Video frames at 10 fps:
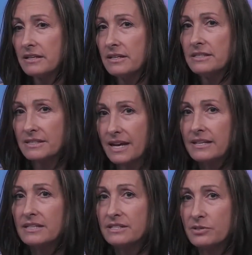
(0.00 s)
it's
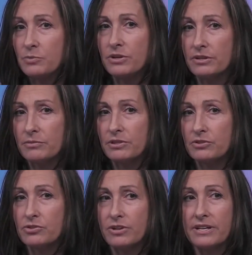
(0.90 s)
not easy work when
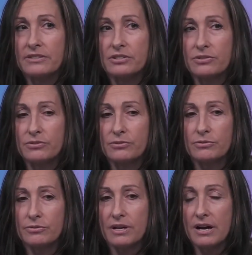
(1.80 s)
you're trying
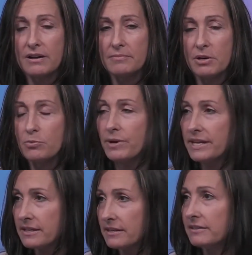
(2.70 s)
to um,
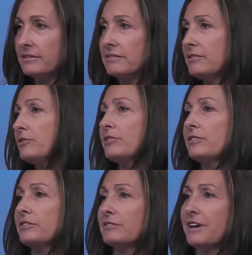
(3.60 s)
awaken
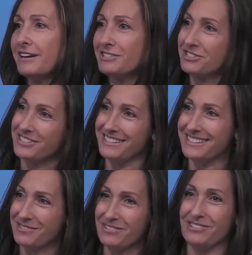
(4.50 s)
your
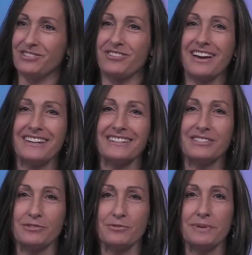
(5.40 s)
consciousness, when you're trying
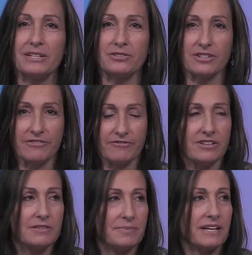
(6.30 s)
to make yourself
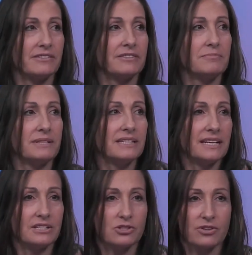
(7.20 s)
feel better and be
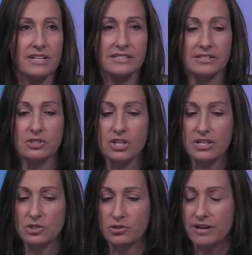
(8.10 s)
less stressed and
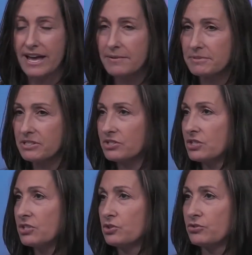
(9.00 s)
change your habits and
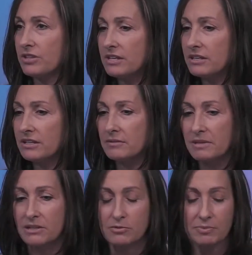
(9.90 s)
change your thinking,
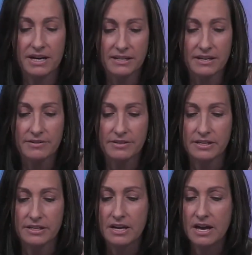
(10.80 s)
make your body
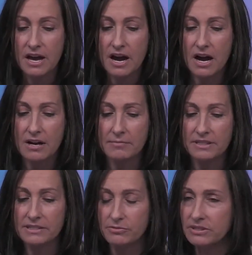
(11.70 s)
healthy. Um,
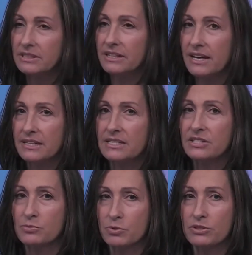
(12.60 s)
it's really not
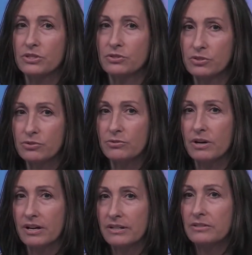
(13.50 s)
easy work to do
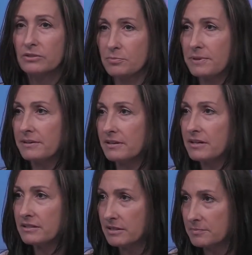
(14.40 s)
on, your,
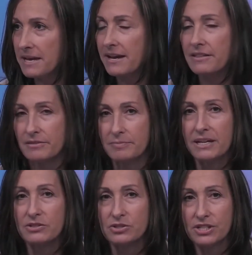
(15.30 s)
on the path by
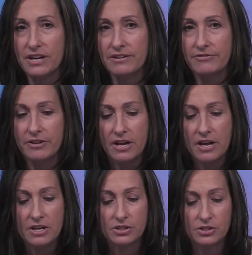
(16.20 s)
yourself.
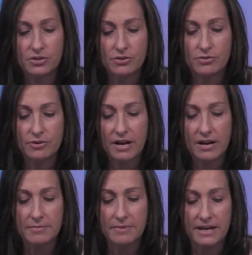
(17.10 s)
So
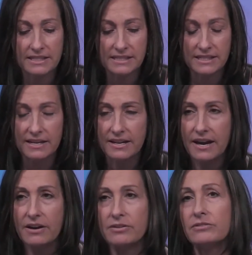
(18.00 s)
um, I set
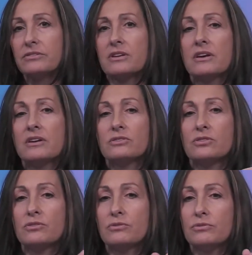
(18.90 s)
out
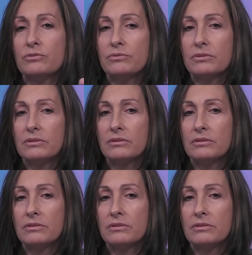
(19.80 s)
to